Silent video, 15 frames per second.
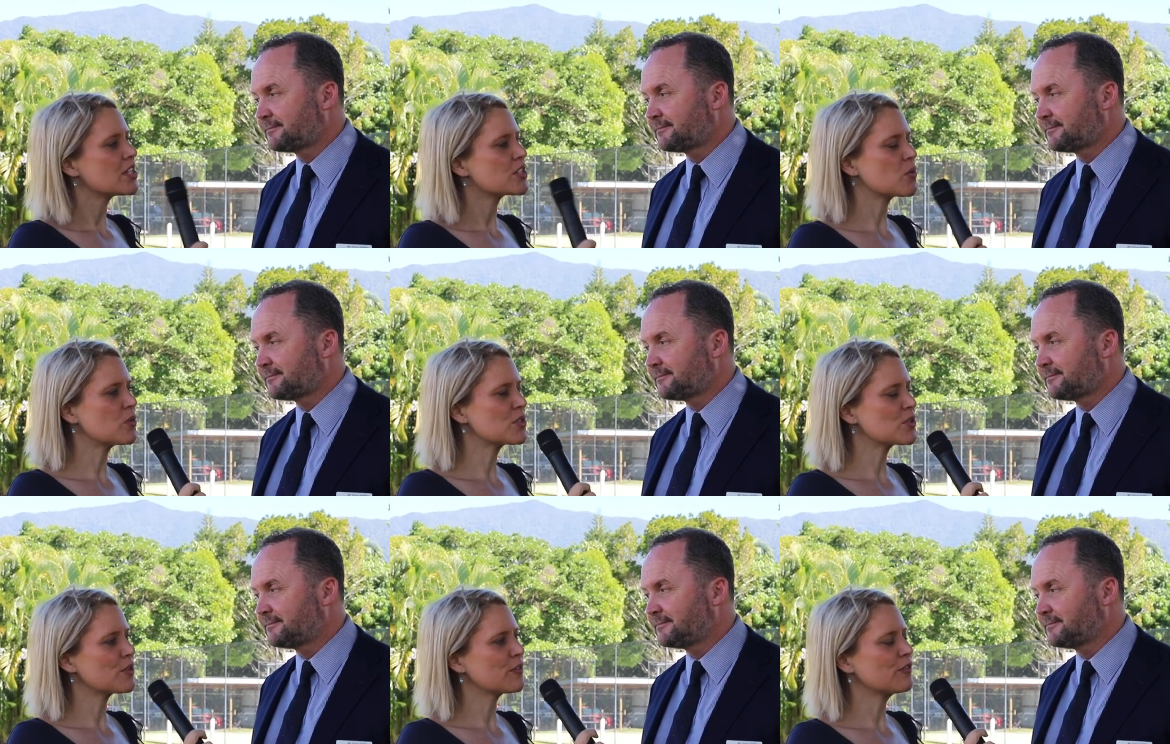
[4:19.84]
Speaker 1: So,
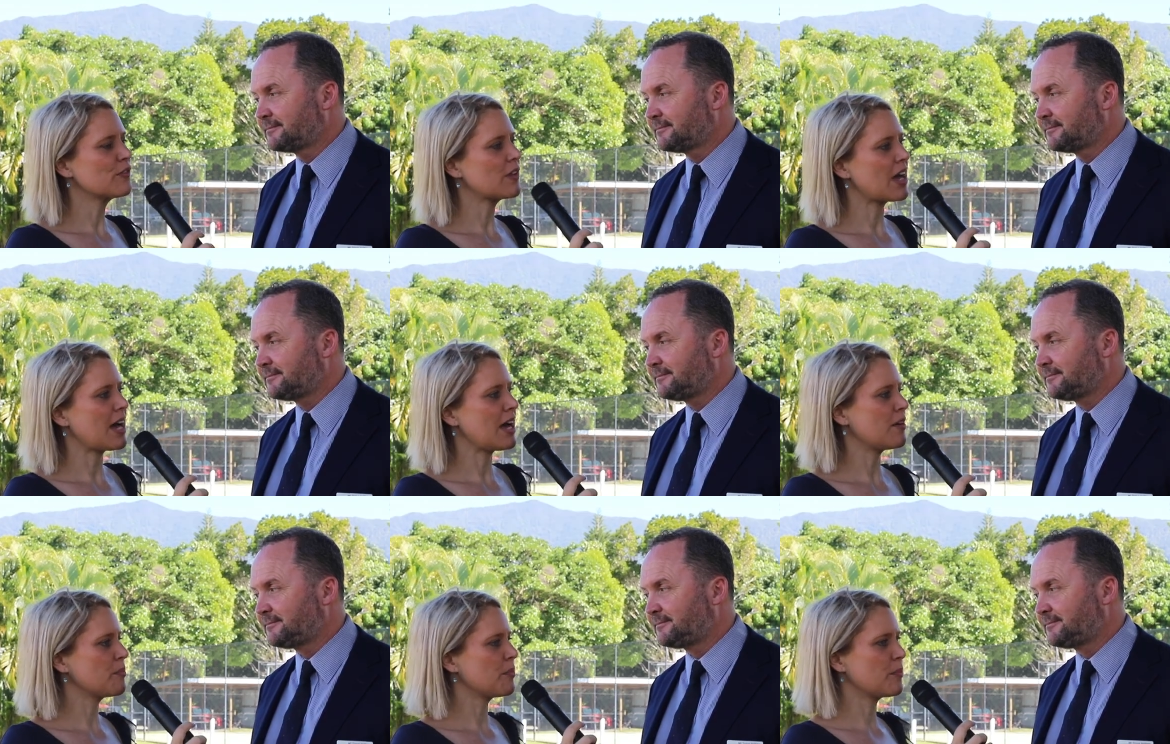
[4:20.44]
what sort of
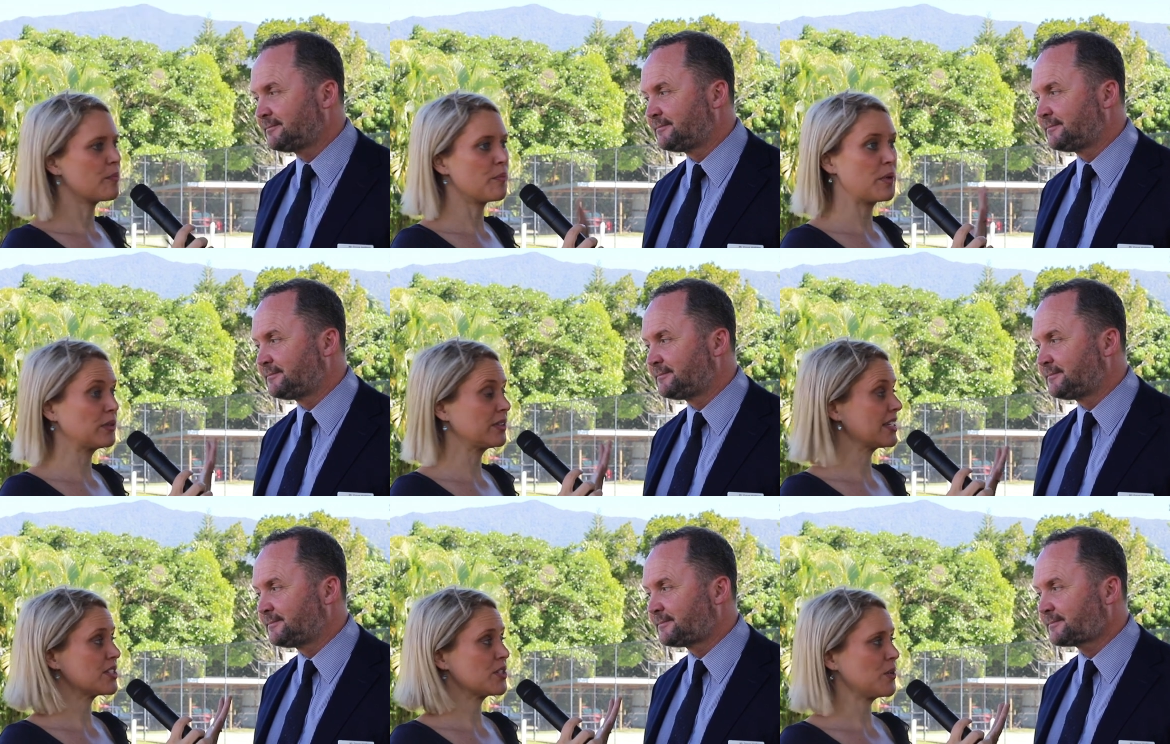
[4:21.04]
uh,
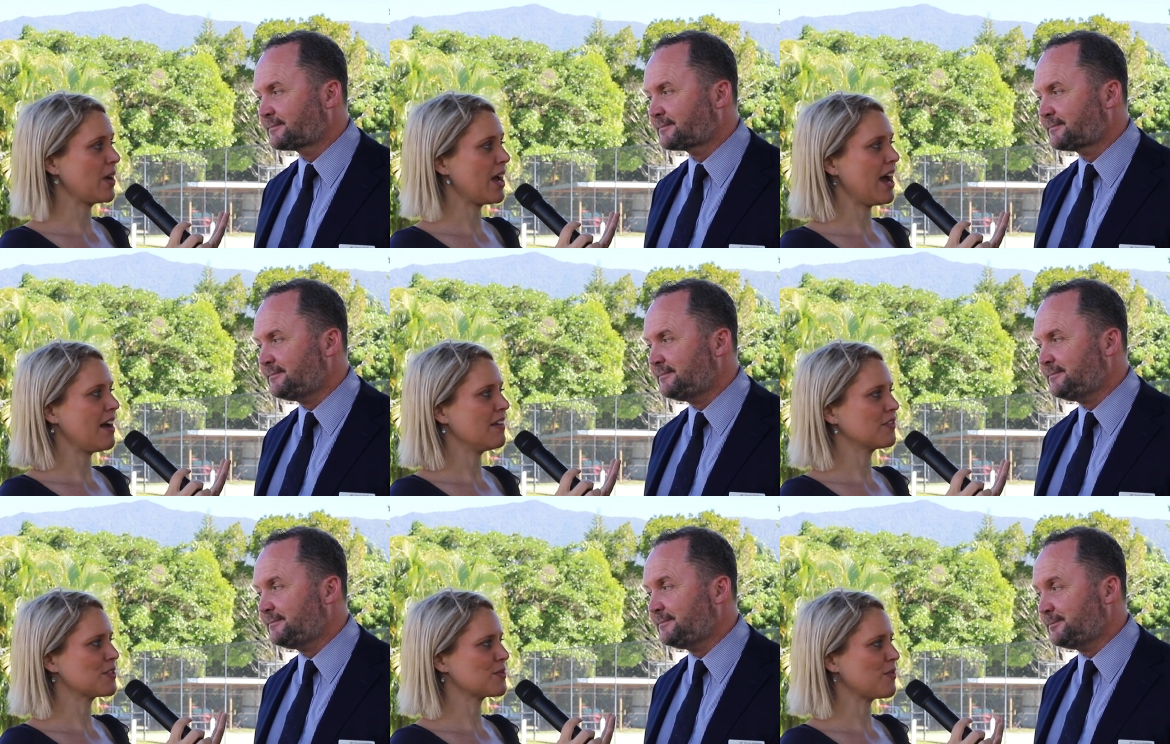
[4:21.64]
buildings do you
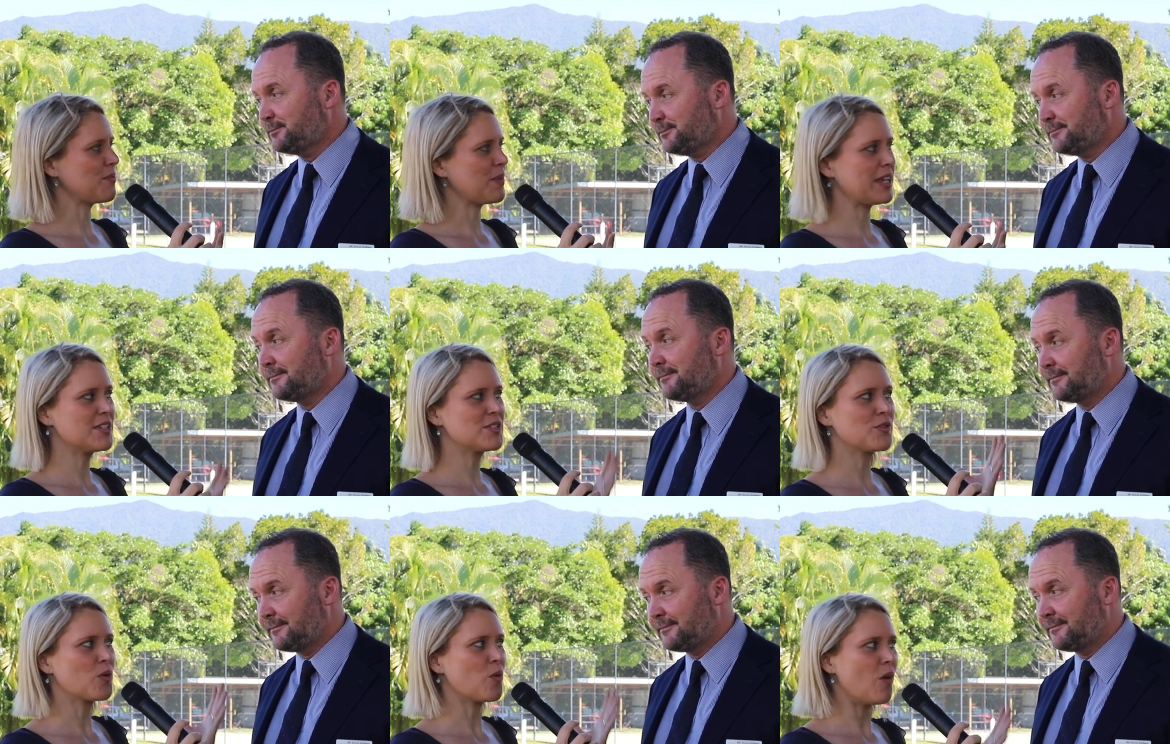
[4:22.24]
have? Because we've been
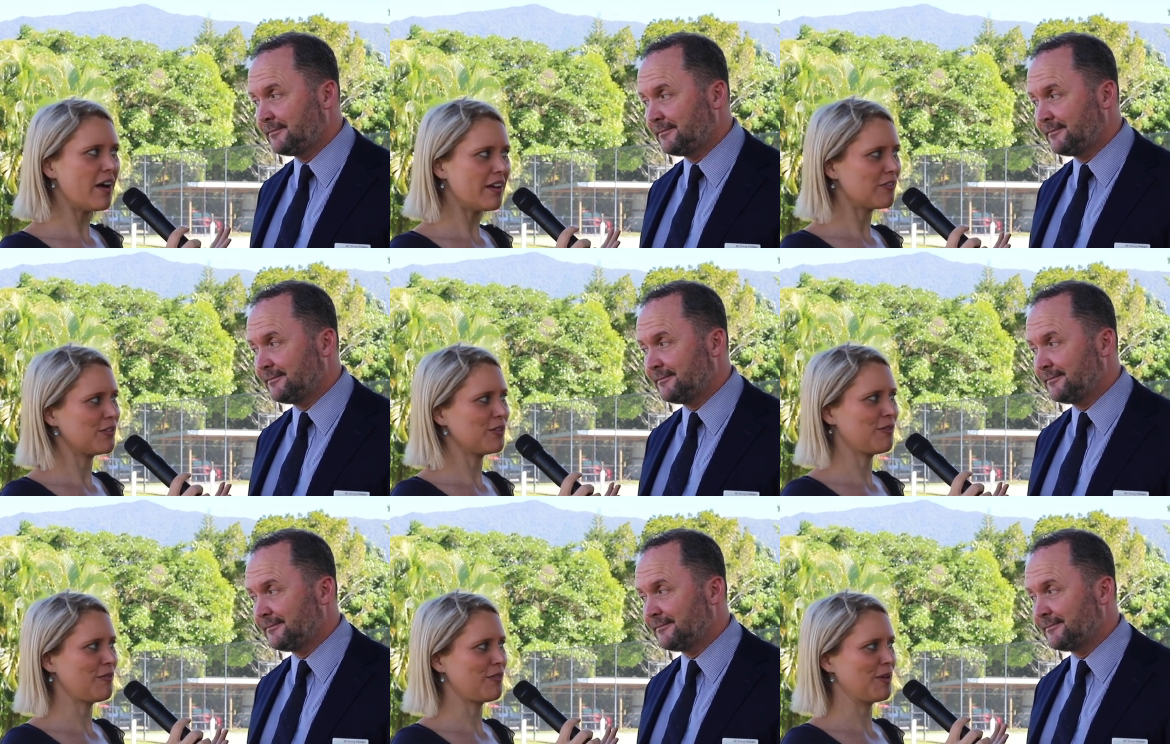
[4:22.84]
to quite a
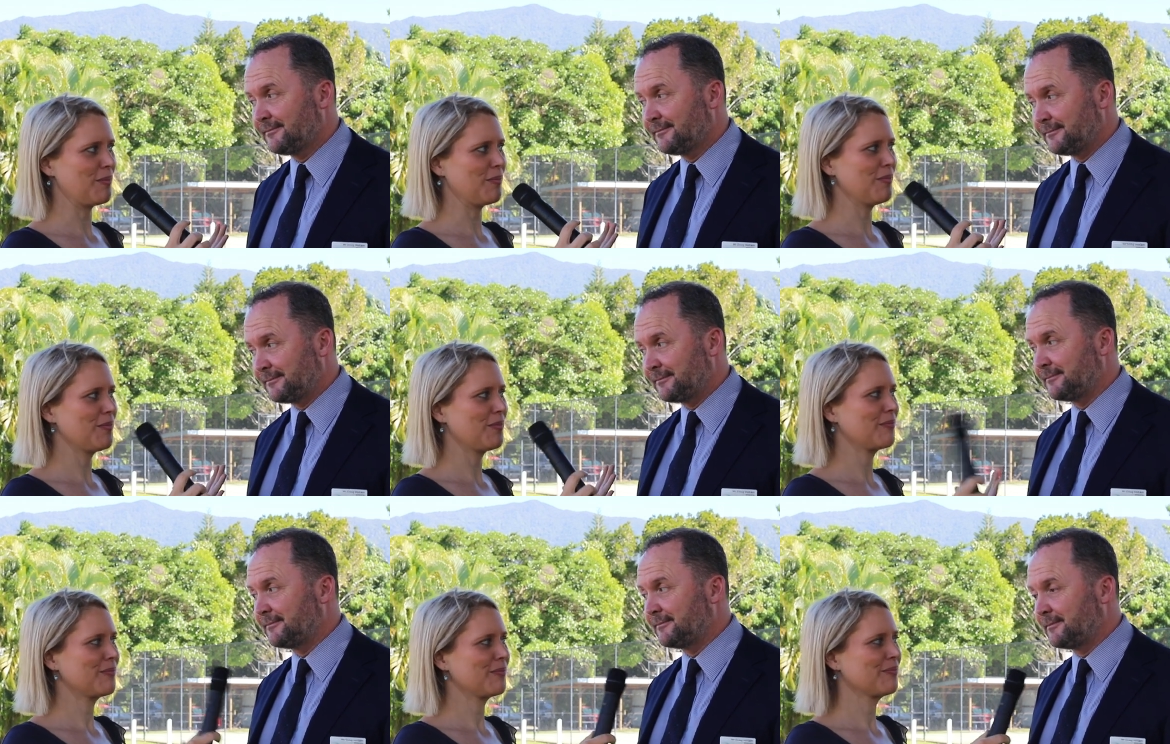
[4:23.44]
few of them.
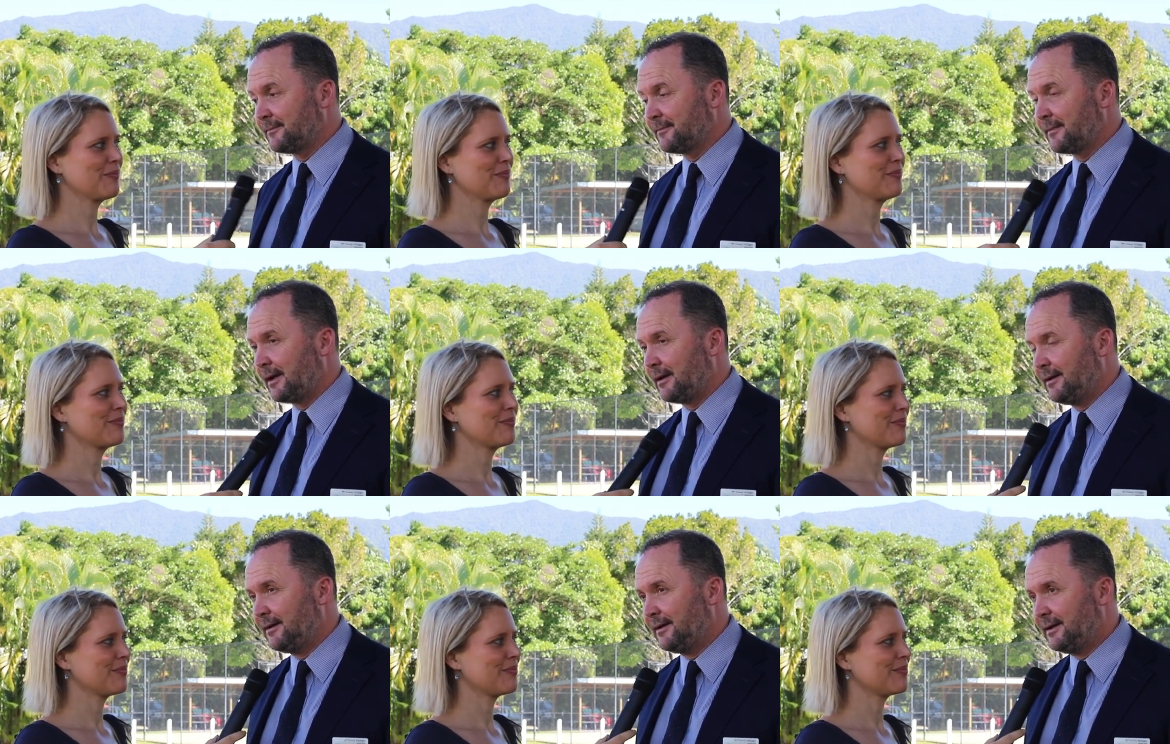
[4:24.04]

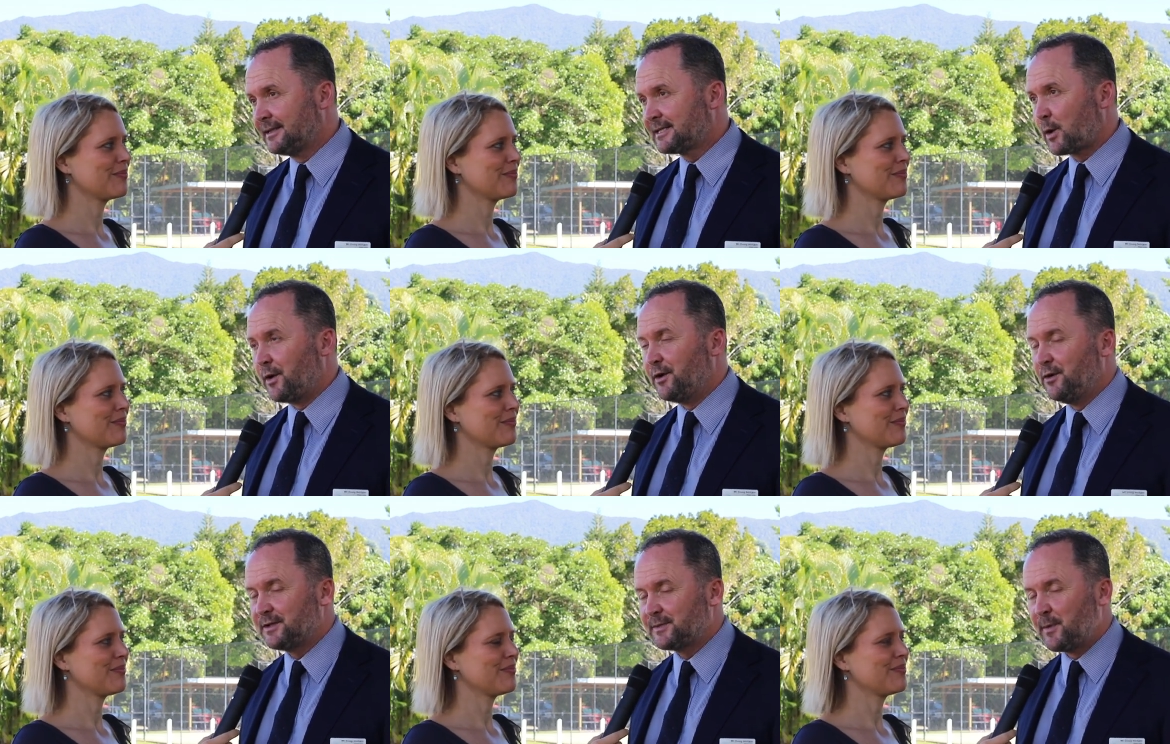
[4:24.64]
Speaker 2: Mm. So our
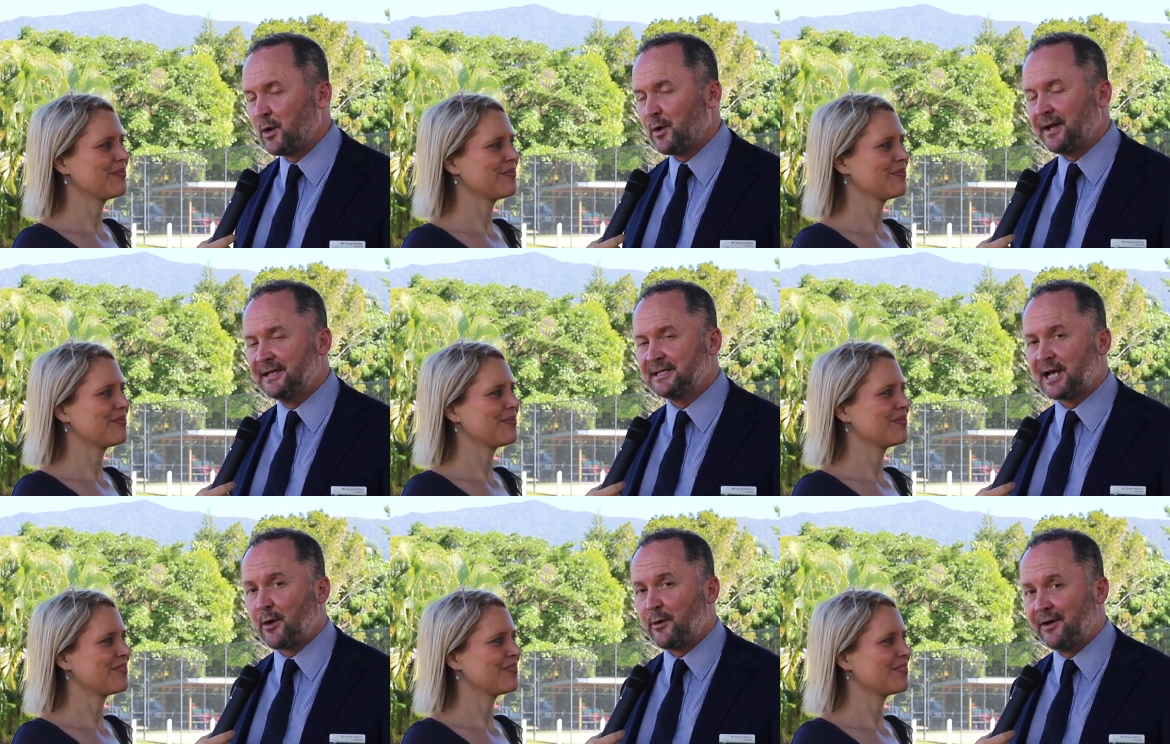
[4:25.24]
newest building
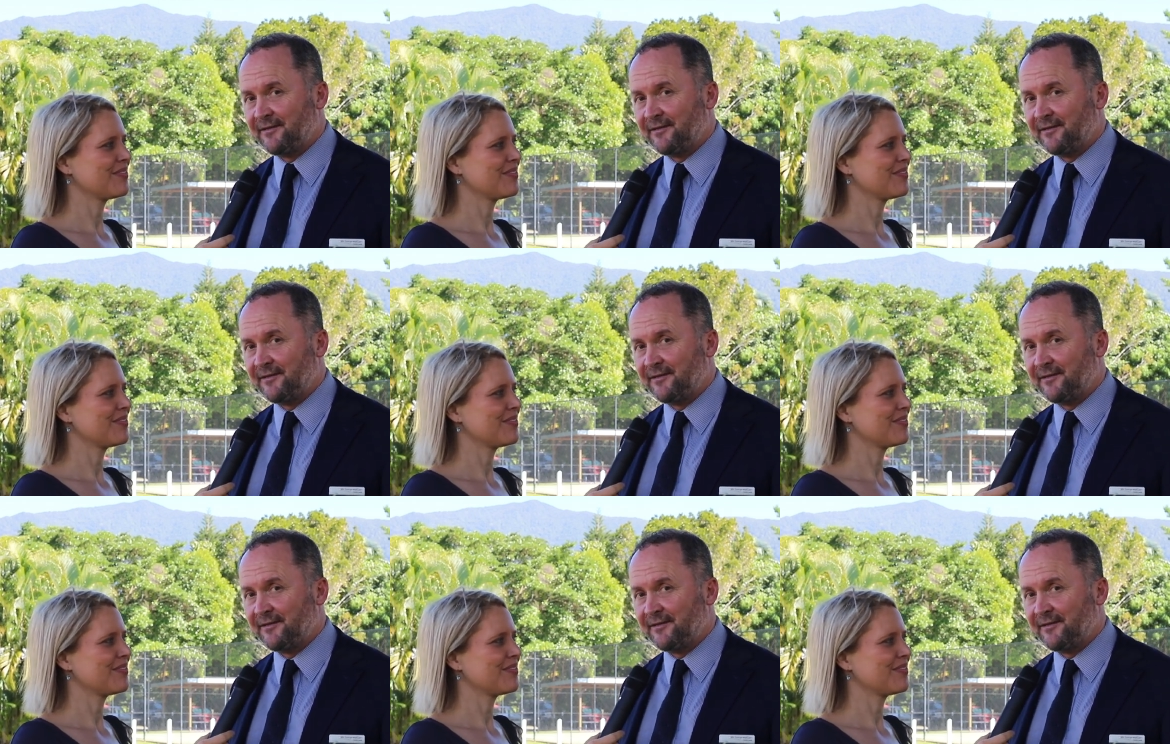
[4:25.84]
is our